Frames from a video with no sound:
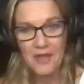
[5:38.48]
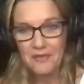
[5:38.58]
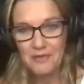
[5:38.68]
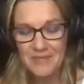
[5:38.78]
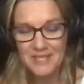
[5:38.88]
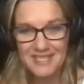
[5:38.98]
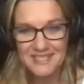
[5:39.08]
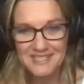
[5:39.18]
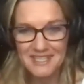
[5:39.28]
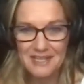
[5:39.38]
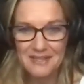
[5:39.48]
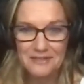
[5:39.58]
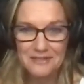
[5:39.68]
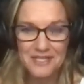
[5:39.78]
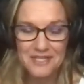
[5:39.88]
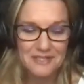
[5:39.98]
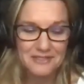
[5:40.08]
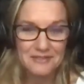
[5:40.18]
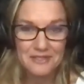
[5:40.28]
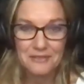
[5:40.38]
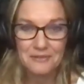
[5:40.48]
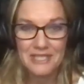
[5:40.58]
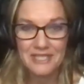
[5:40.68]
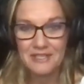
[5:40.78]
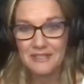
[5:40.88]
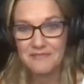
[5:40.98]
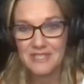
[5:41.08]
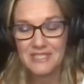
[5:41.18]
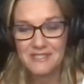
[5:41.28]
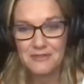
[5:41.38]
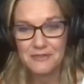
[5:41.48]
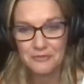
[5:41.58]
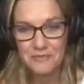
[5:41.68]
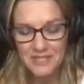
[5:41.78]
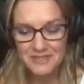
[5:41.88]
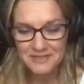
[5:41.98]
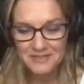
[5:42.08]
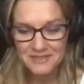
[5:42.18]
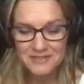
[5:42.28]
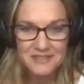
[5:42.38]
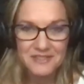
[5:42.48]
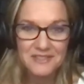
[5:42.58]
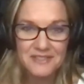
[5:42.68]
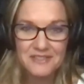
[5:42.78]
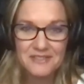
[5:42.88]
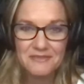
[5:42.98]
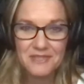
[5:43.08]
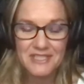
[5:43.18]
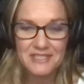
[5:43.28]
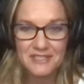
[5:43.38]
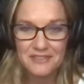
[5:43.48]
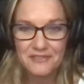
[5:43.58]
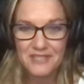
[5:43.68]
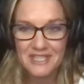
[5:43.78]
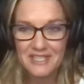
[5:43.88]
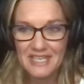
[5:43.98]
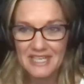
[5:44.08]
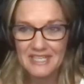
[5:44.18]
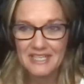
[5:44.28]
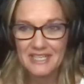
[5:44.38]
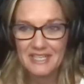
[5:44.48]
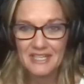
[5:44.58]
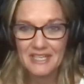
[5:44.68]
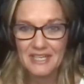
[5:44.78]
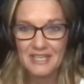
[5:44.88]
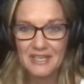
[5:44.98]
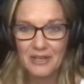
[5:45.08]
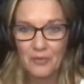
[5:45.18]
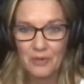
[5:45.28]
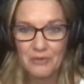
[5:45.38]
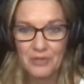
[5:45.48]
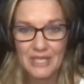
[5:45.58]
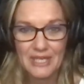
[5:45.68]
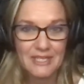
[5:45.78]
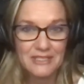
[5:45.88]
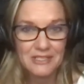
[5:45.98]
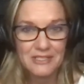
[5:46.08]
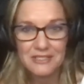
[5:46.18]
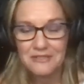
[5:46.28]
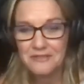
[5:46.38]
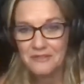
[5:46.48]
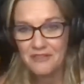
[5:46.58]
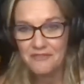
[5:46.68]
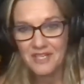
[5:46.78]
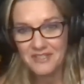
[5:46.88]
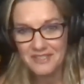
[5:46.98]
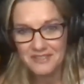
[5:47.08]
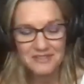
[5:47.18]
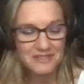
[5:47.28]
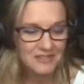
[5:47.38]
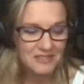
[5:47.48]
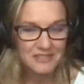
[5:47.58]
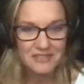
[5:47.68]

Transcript: We've been getting together during the week via Zoom. We got together Friday night and we were like, let's just do a fun little